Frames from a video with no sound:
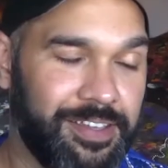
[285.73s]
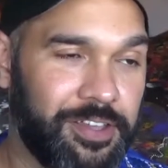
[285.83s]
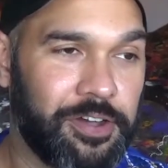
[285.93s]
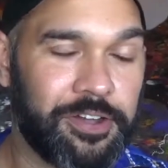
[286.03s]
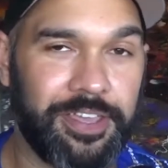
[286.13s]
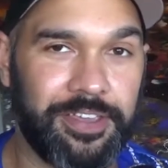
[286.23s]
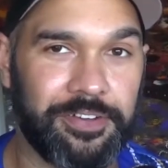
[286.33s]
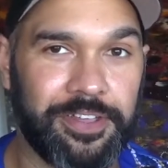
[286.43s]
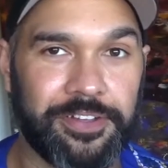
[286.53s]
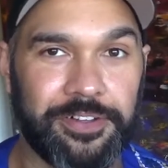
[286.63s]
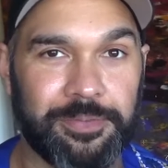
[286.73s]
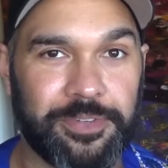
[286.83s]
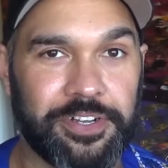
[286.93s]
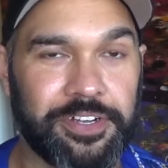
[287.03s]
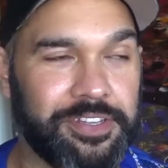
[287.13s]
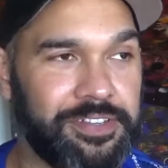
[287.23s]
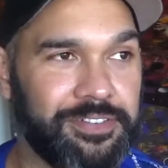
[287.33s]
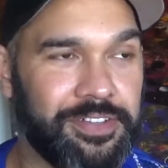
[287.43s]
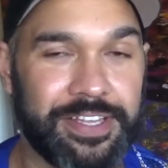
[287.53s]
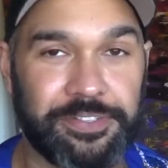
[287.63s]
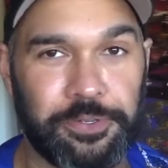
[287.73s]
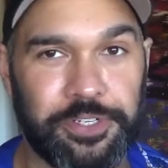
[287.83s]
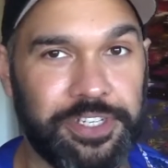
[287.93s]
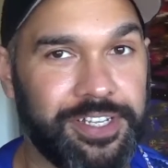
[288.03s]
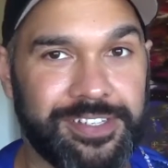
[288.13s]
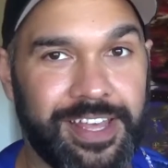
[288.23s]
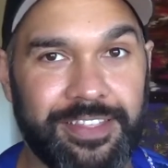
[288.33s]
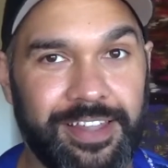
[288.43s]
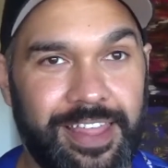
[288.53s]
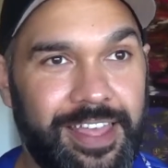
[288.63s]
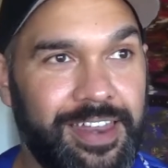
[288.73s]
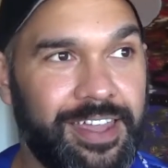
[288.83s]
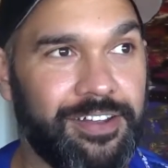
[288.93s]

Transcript: cocky or you called him chock and all that sort of shit. It's nothing like that now.